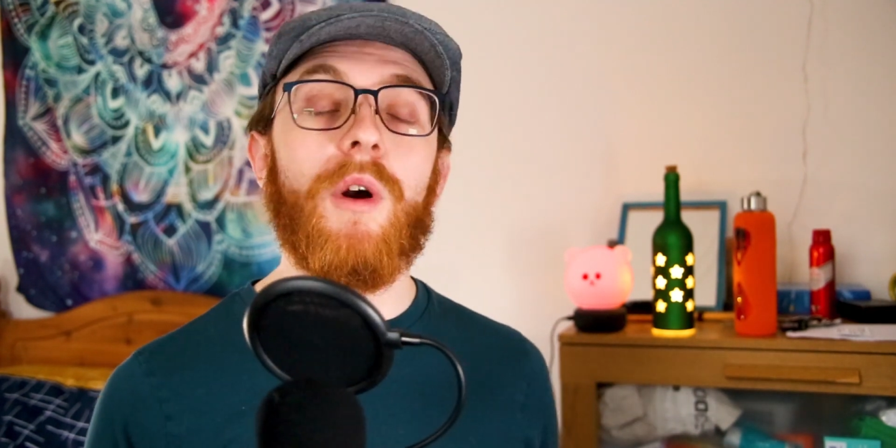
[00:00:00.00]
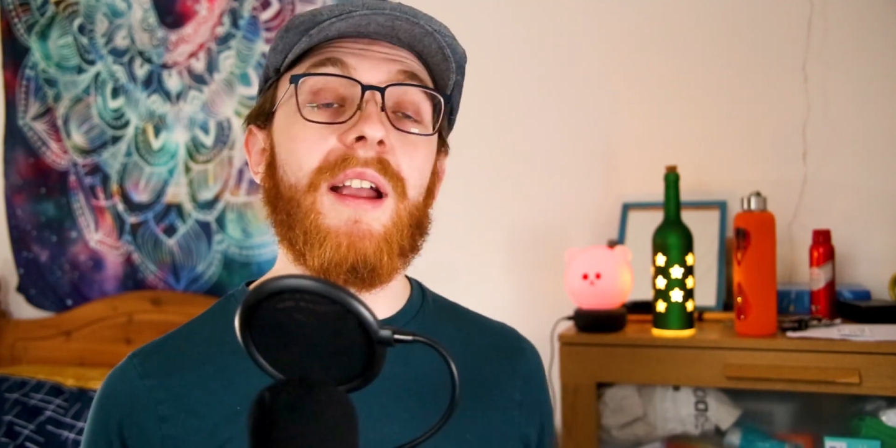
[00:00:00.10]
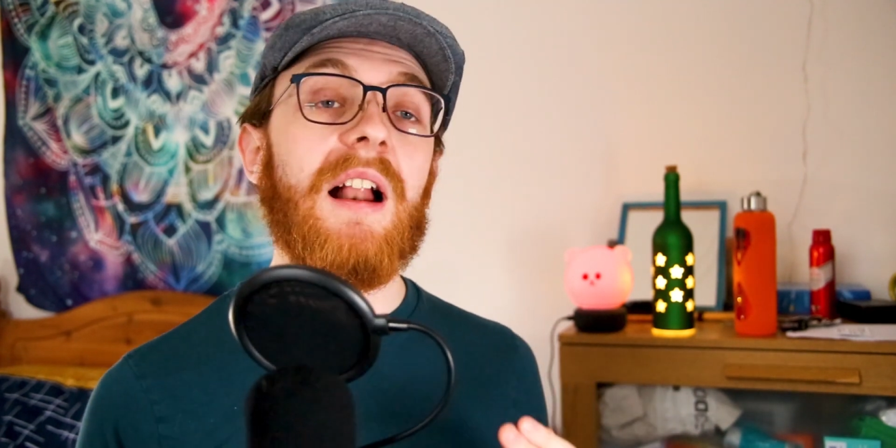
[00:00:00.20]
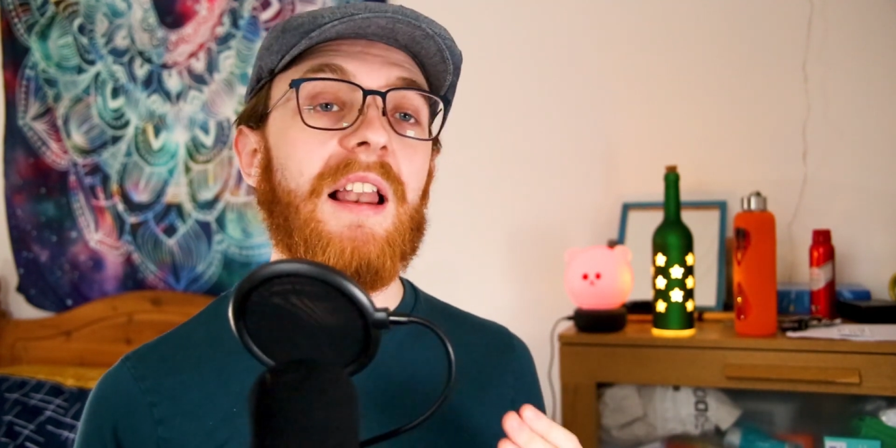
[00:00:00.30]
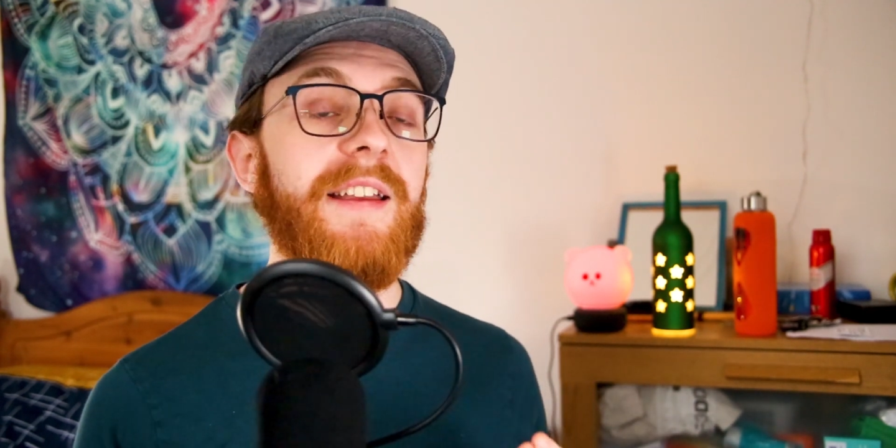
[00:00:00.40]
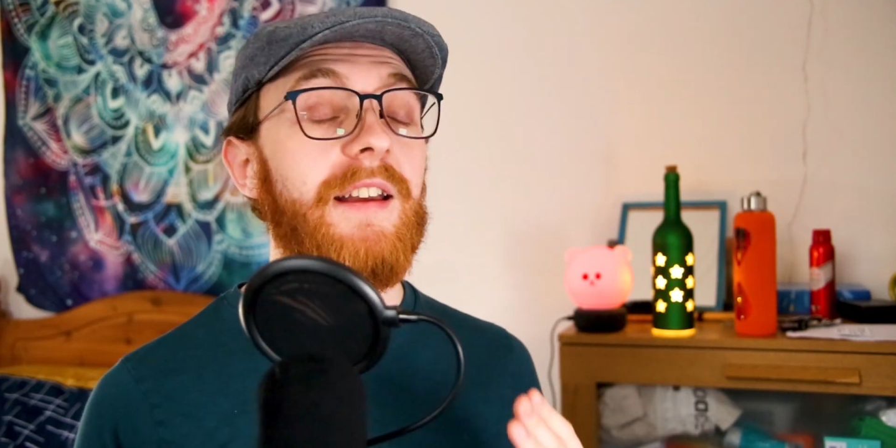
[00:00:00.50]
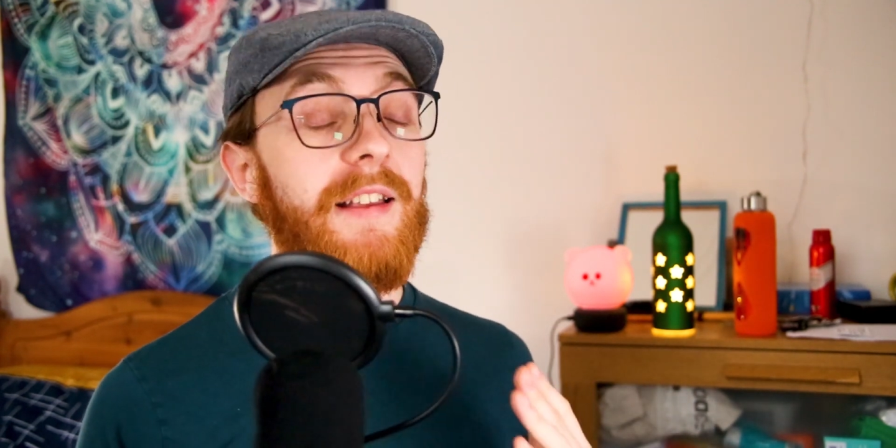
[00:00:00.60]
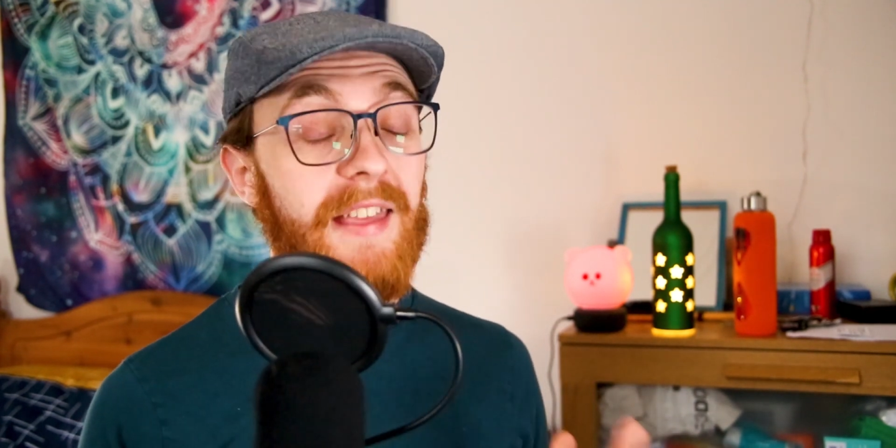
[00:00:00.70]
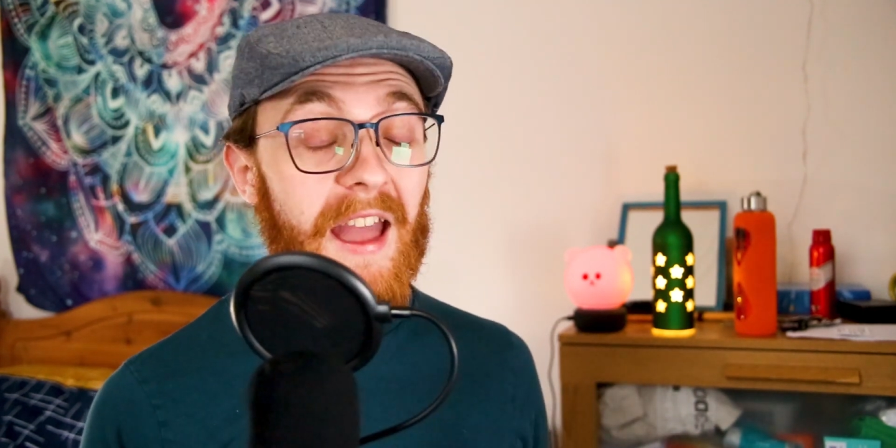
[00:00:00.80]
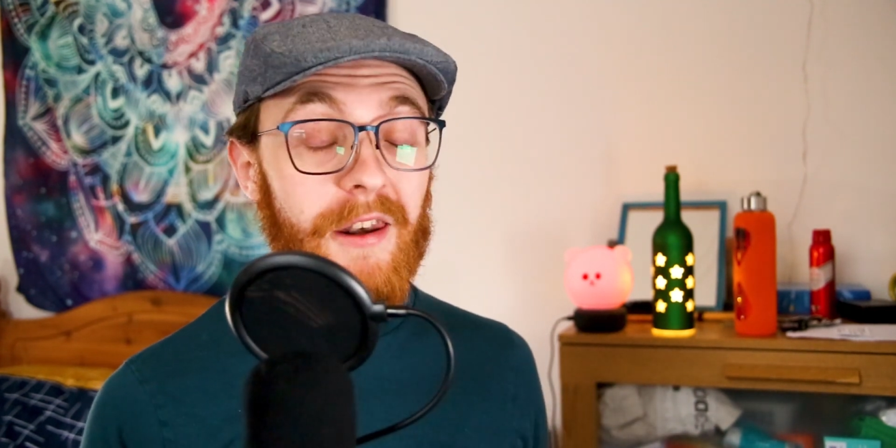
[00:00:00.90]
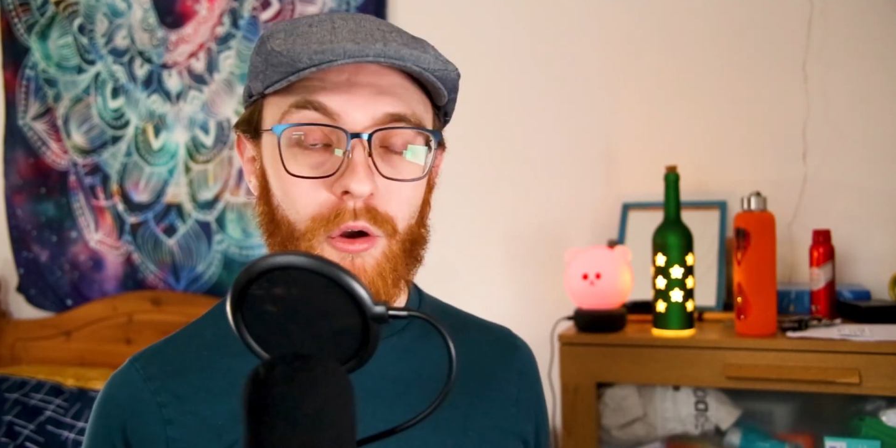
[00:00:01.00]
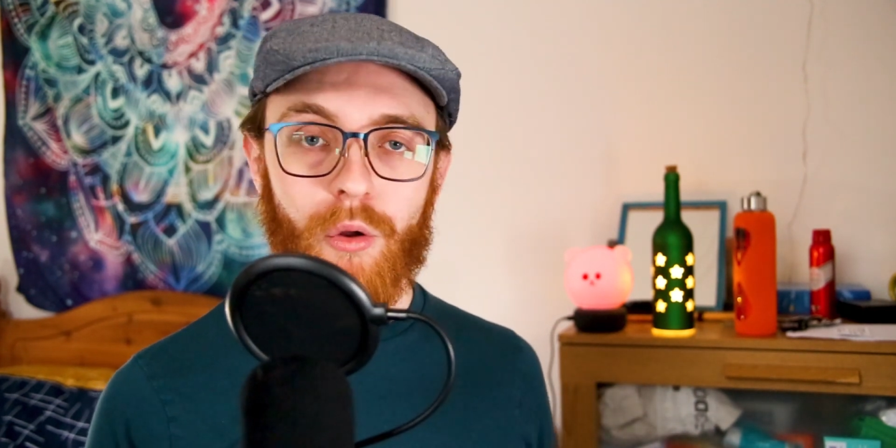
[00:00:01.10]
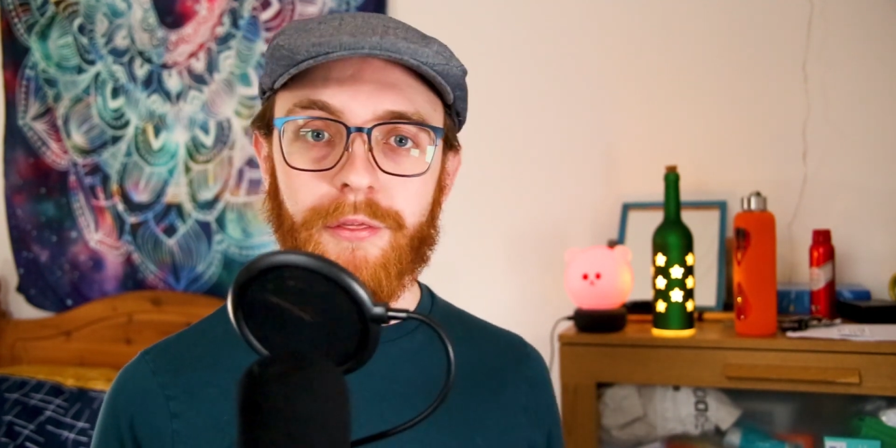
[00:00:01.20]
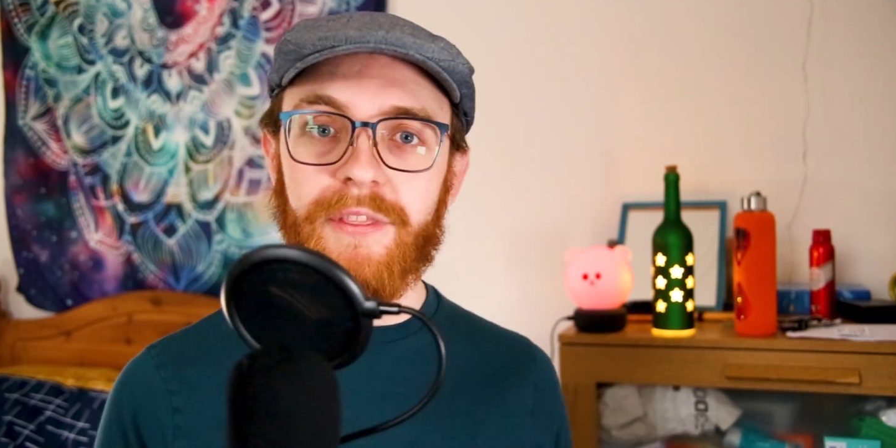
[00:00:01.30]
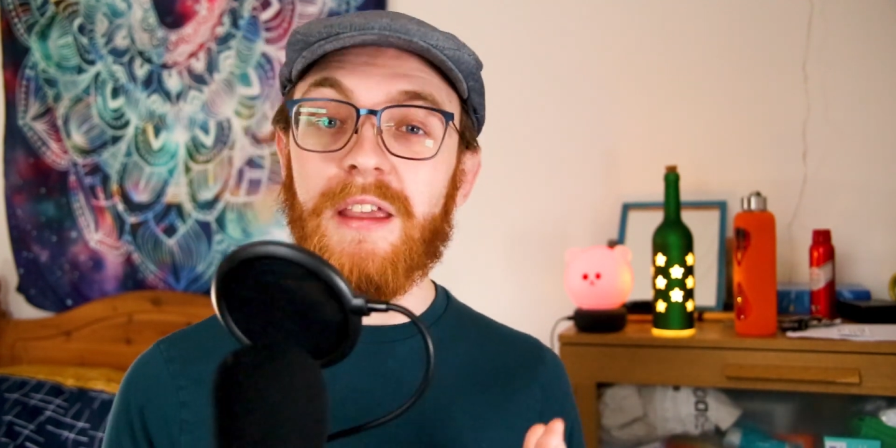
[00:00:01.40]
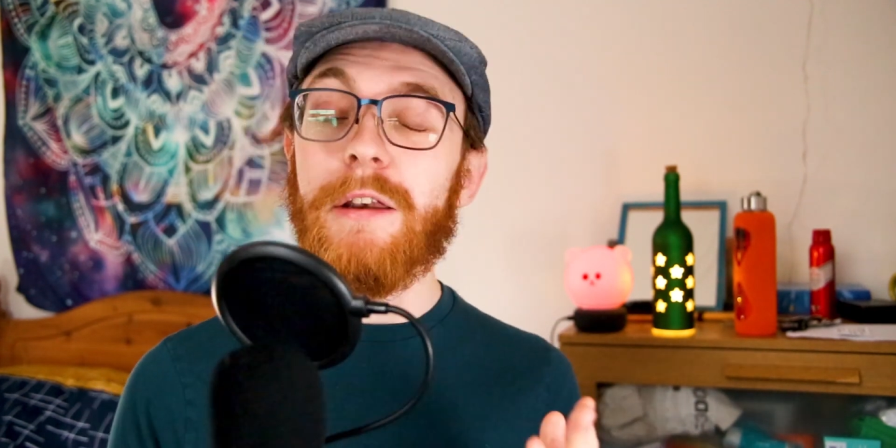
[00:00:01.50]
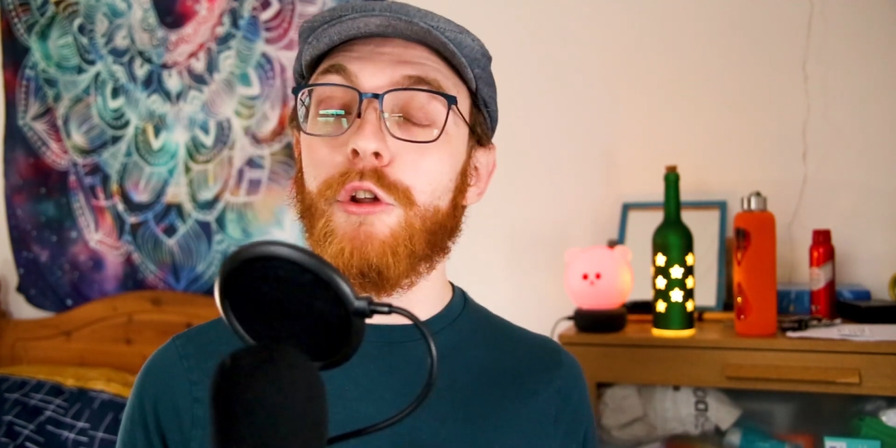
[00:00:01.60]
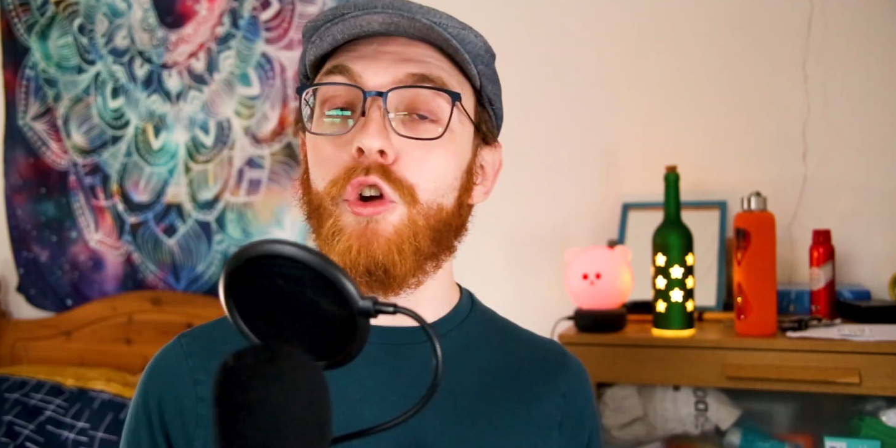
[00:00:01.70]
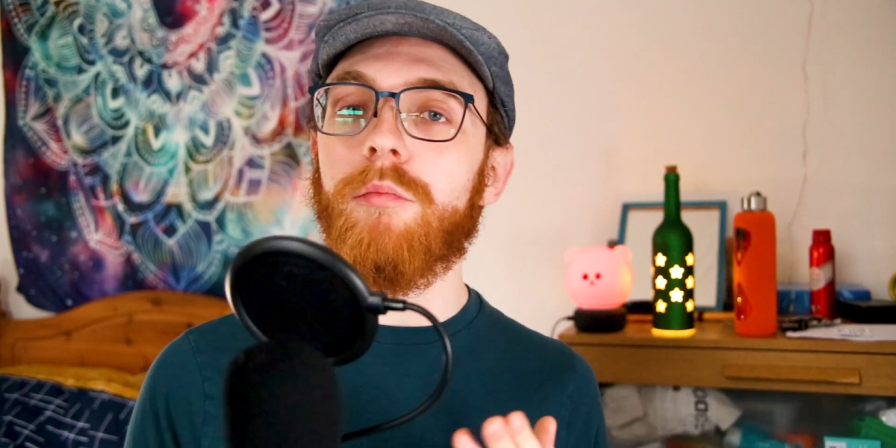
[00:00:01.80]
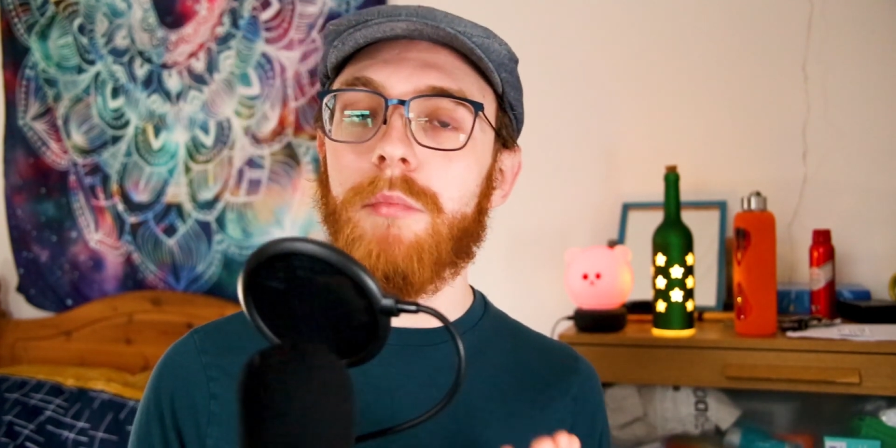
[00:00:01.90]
right click again on the new